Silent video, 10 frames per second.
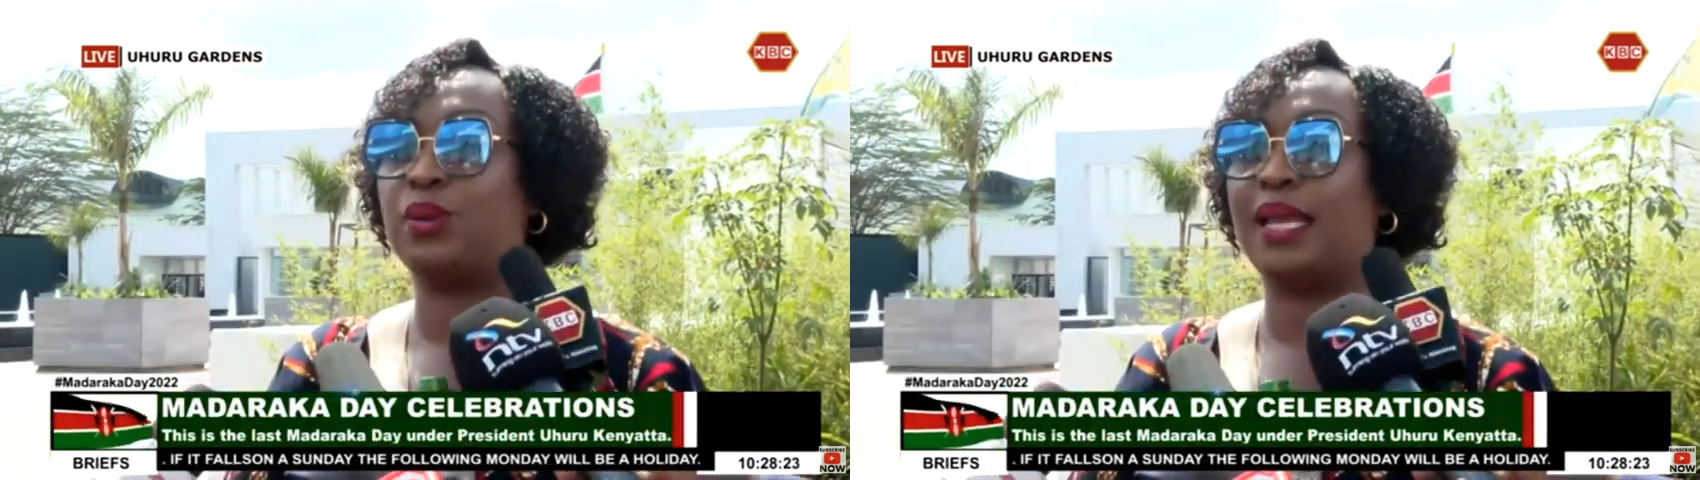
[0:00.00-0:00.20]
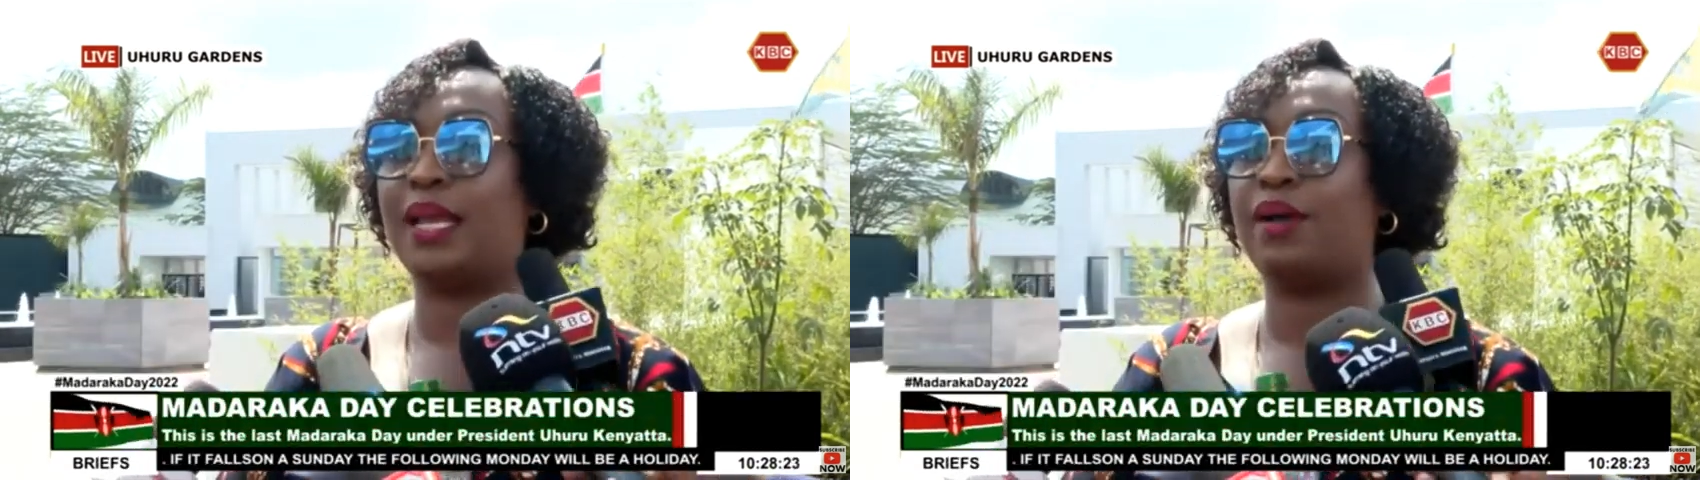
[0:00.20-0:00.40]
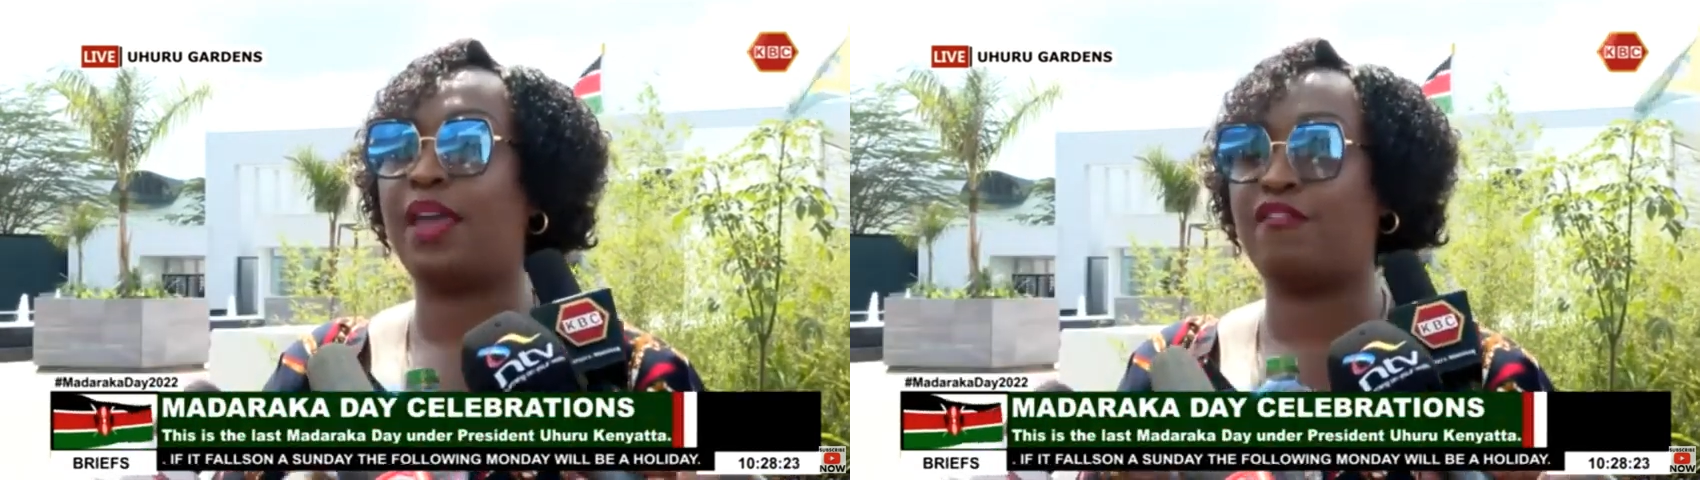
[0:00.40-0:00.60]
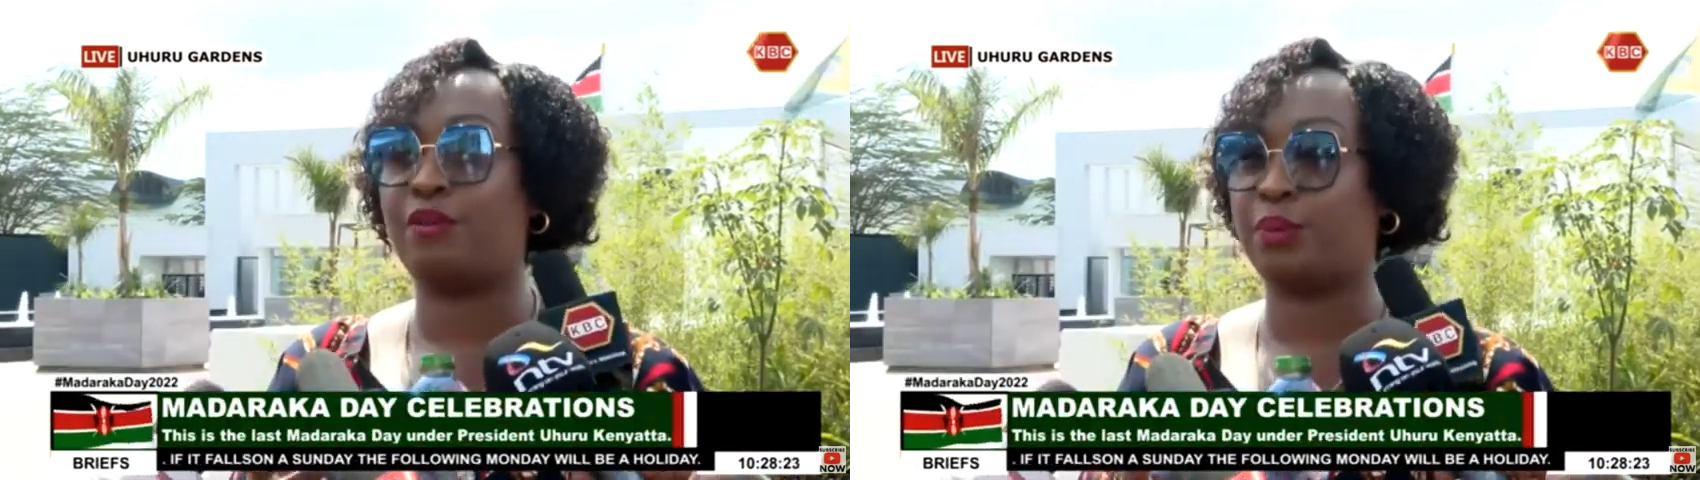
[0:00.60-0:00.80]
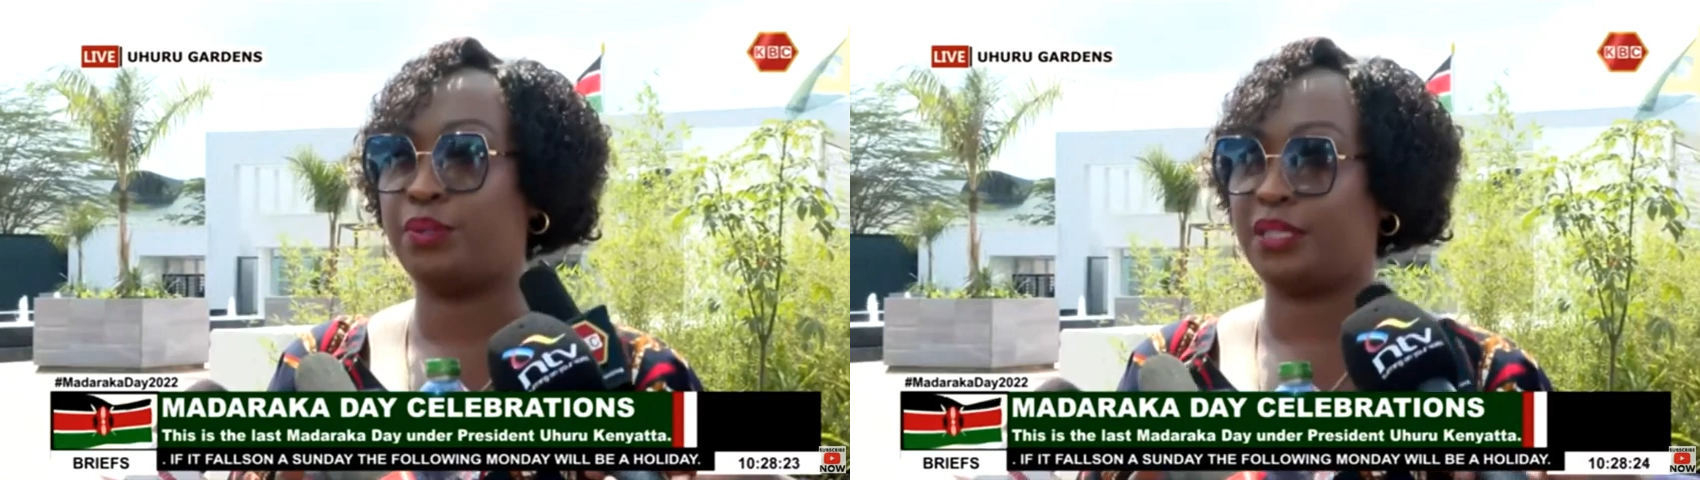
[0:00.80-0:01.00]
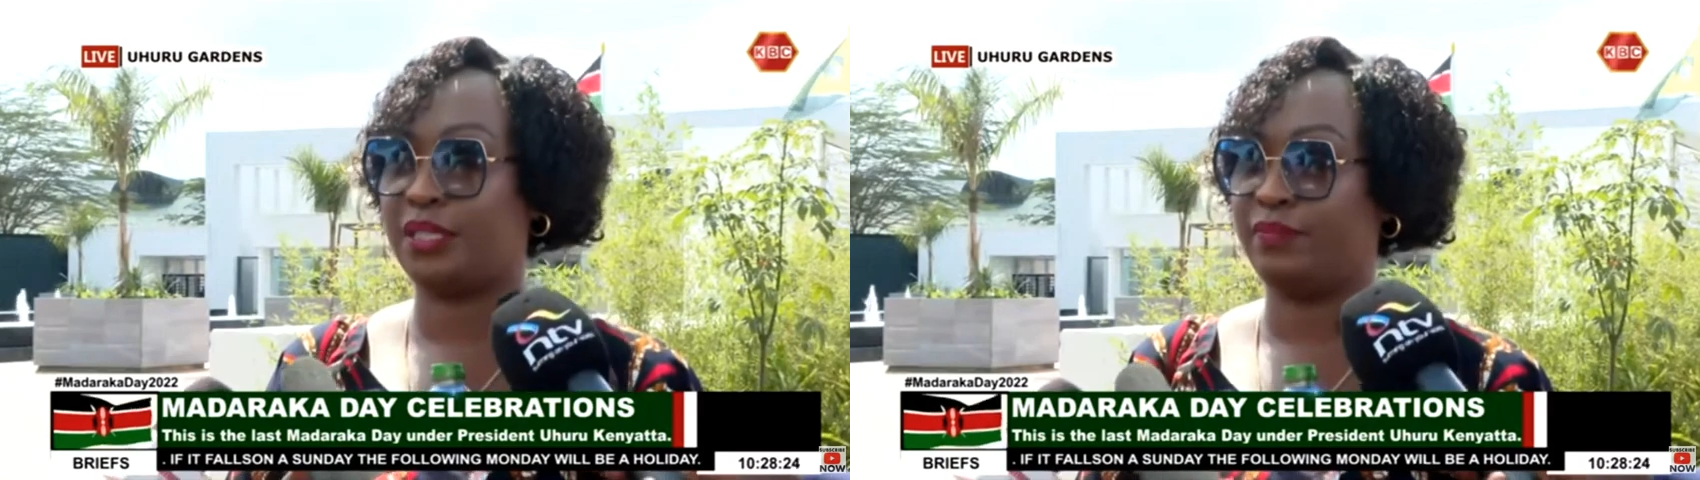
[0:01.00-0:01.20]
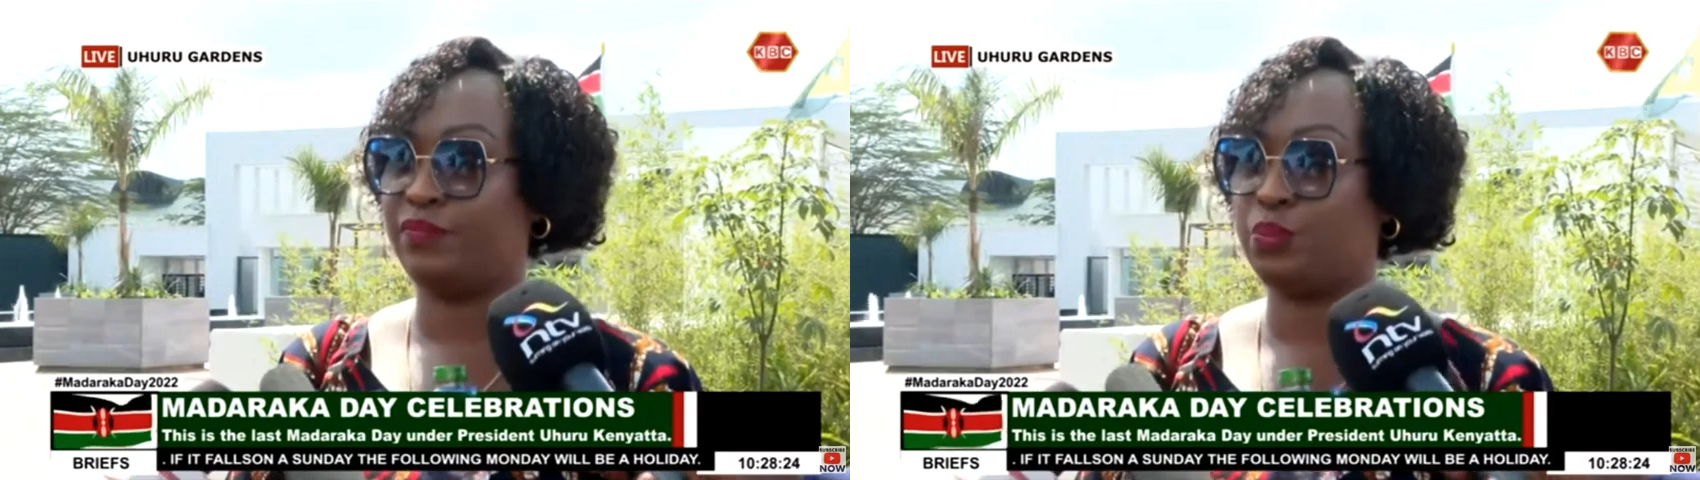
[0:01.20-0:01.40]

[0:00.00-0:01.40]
we allow everybody